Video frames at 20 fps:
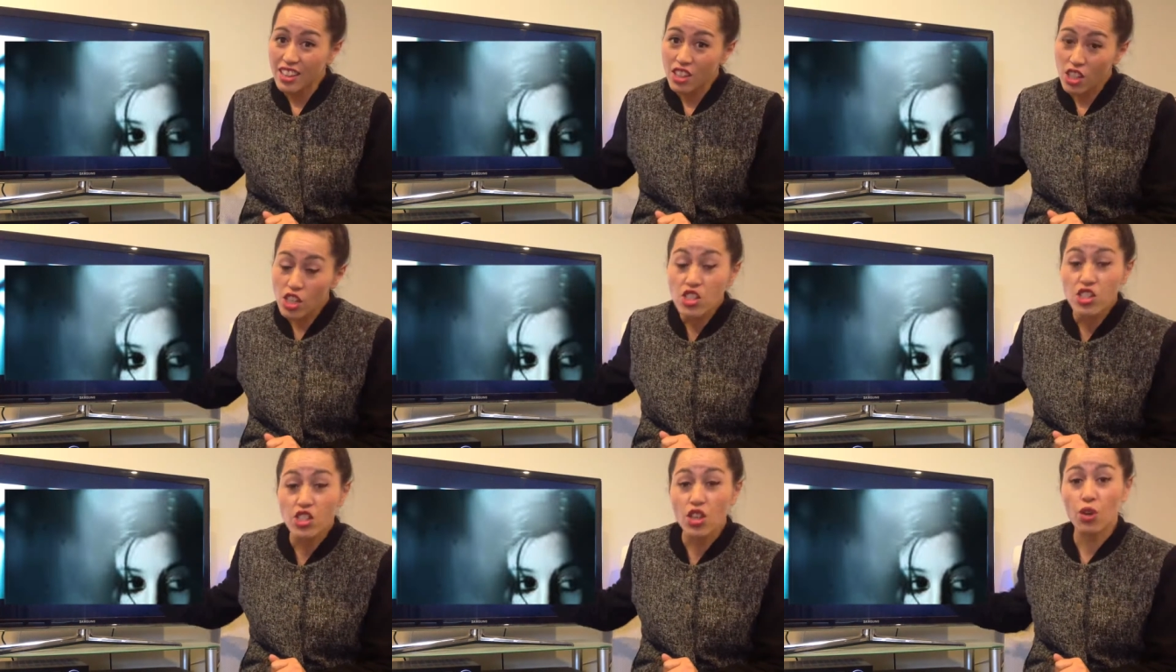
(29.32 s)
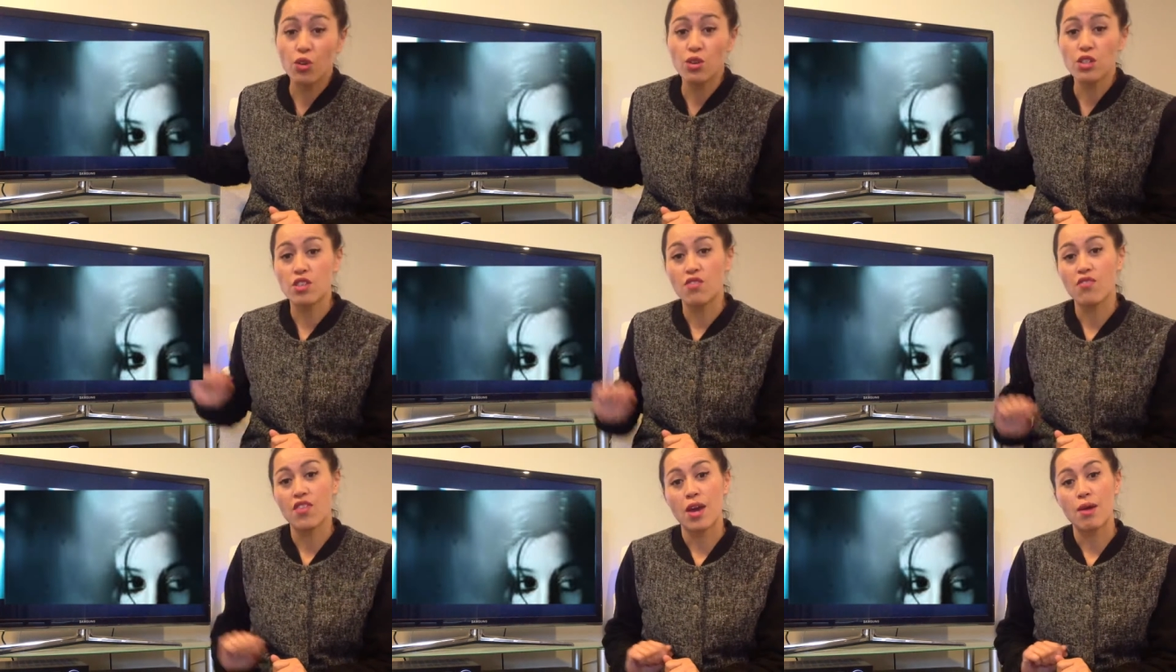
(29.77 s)
this girl
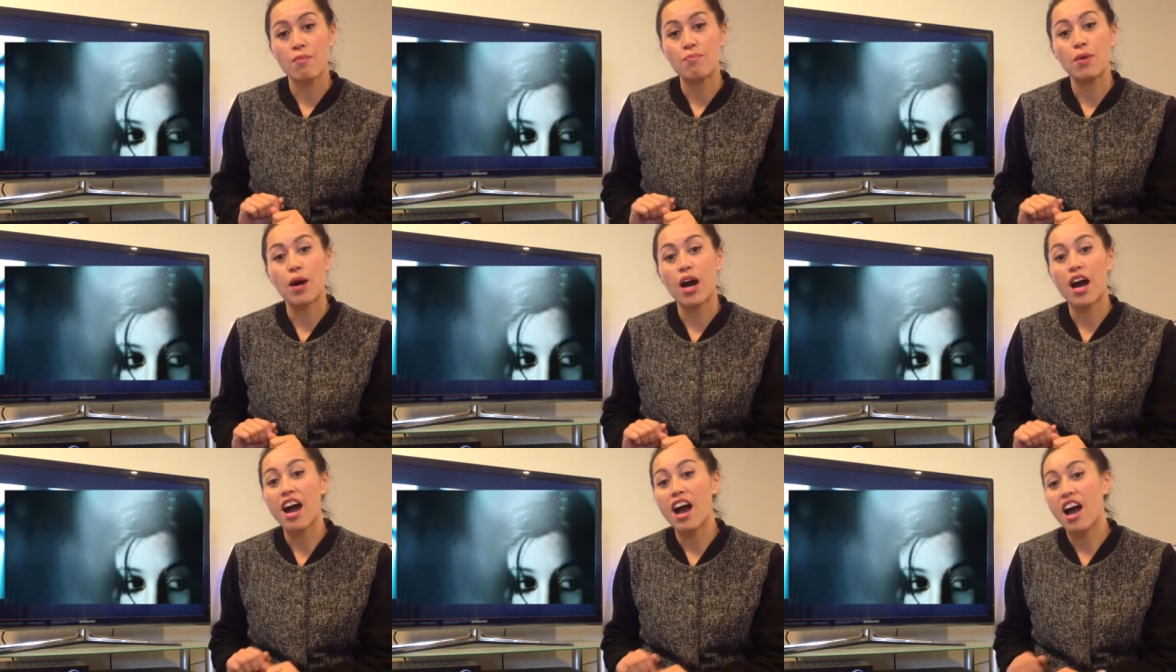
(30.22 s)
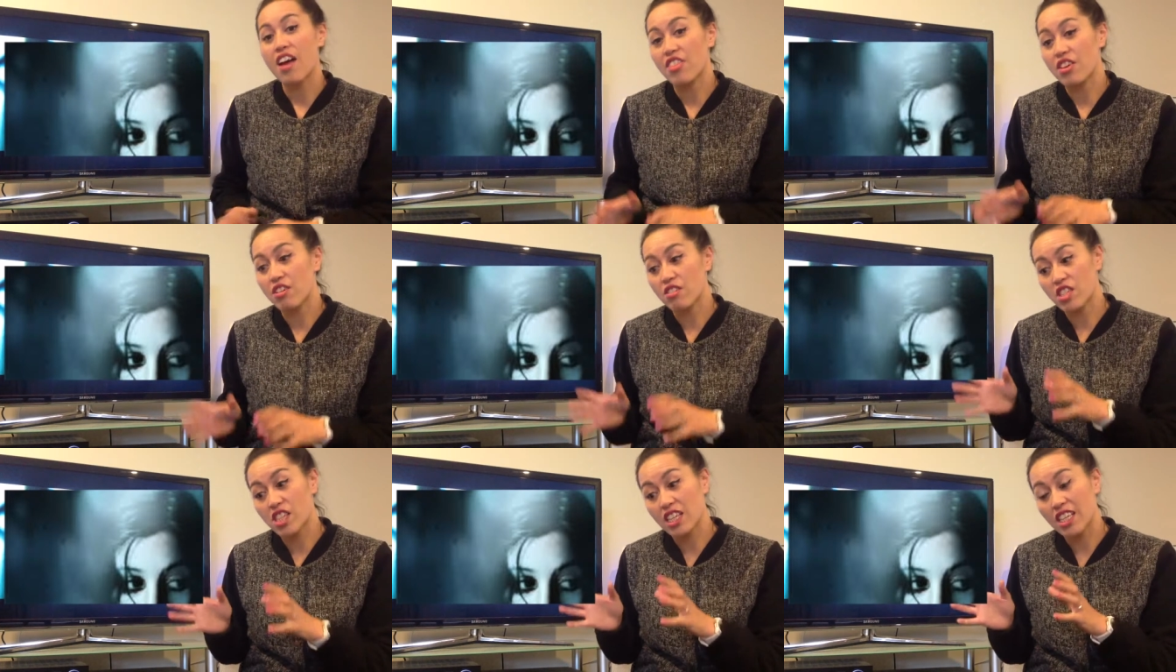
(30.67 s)
is a vampire.
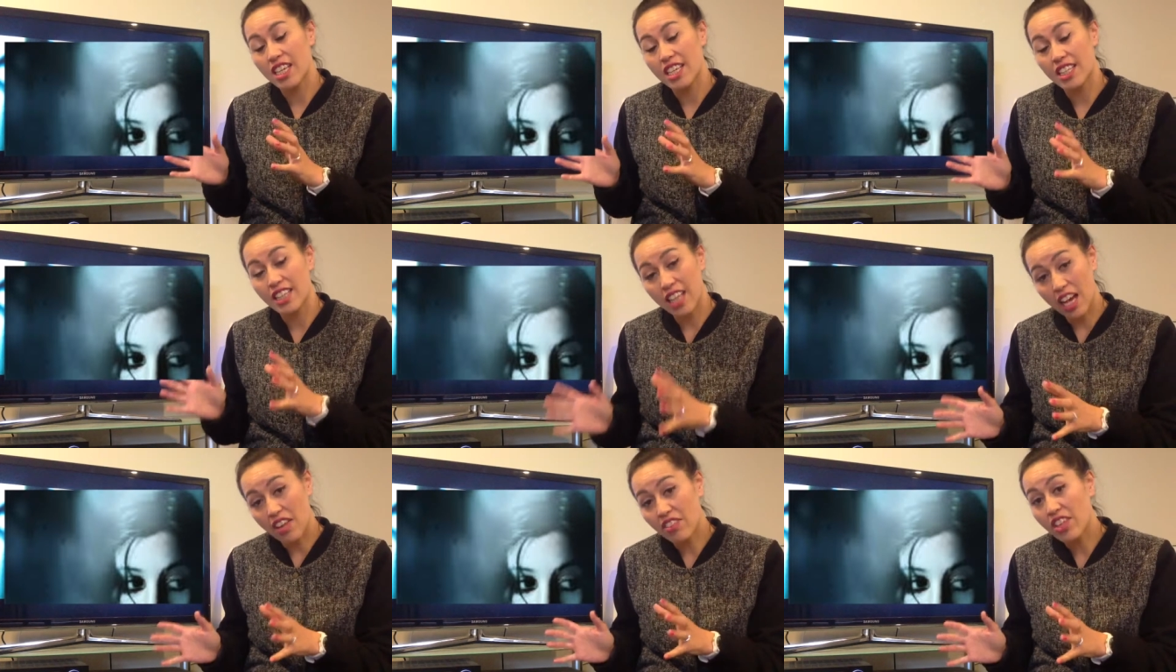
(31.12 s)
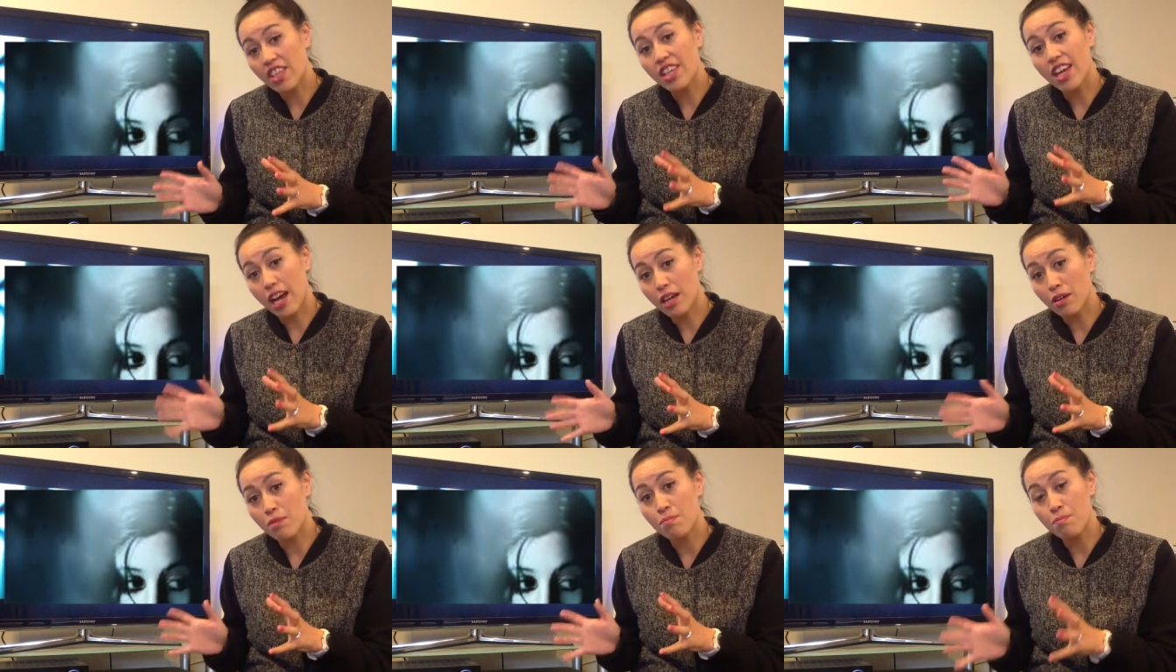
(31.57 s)
There is another
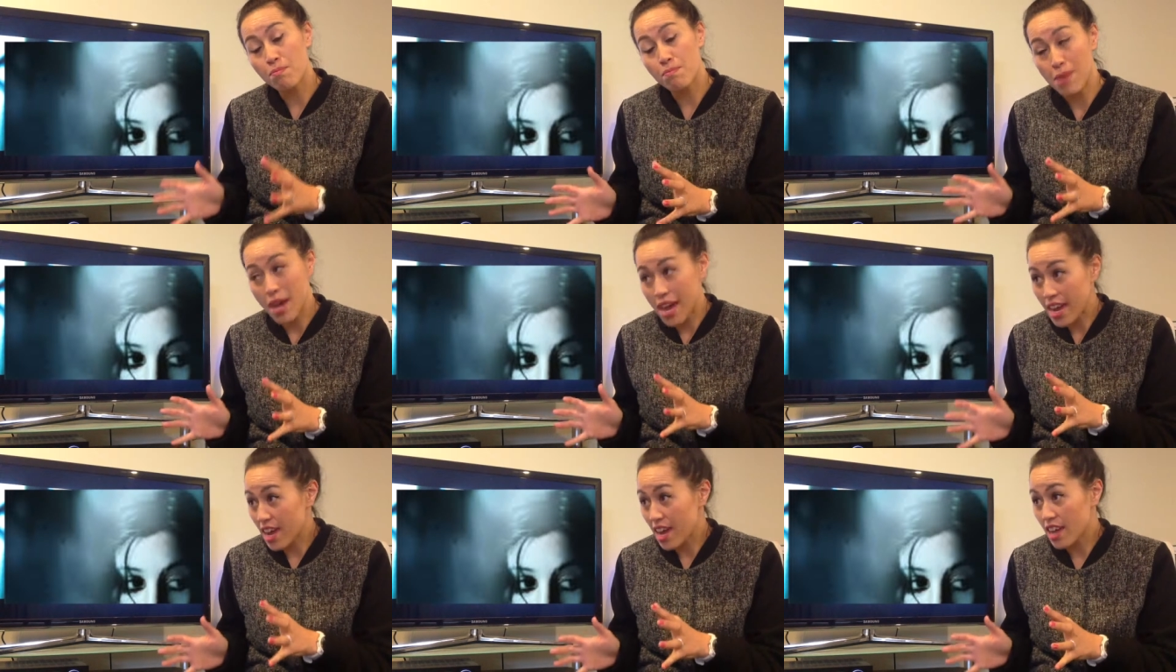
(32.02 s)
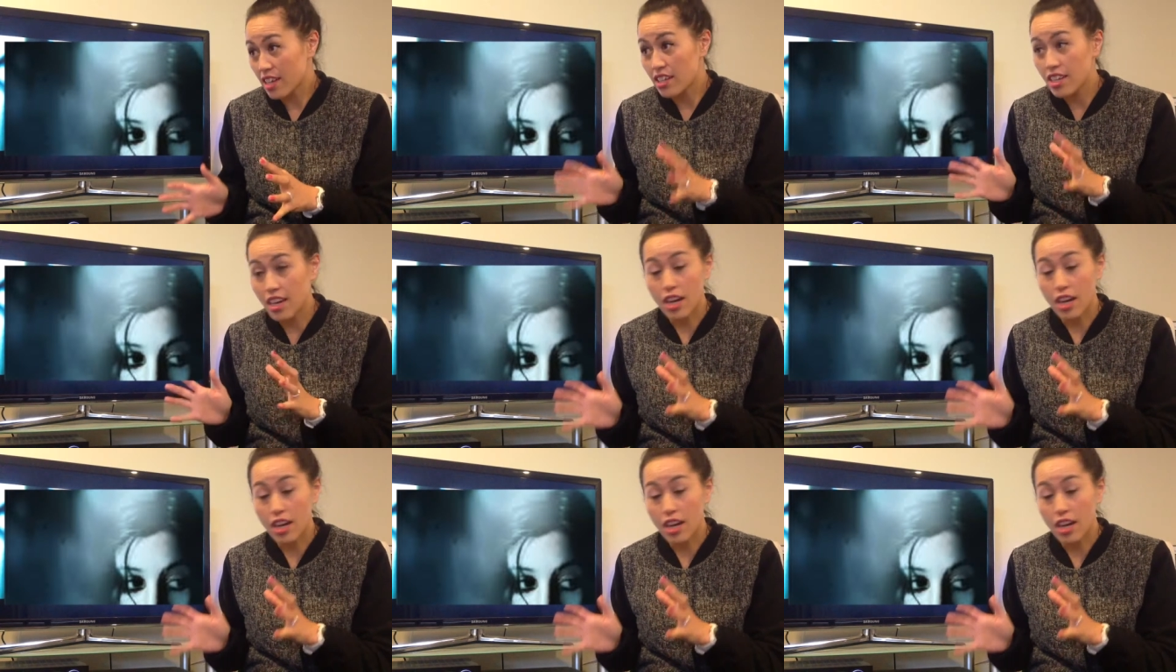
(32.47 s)
young man,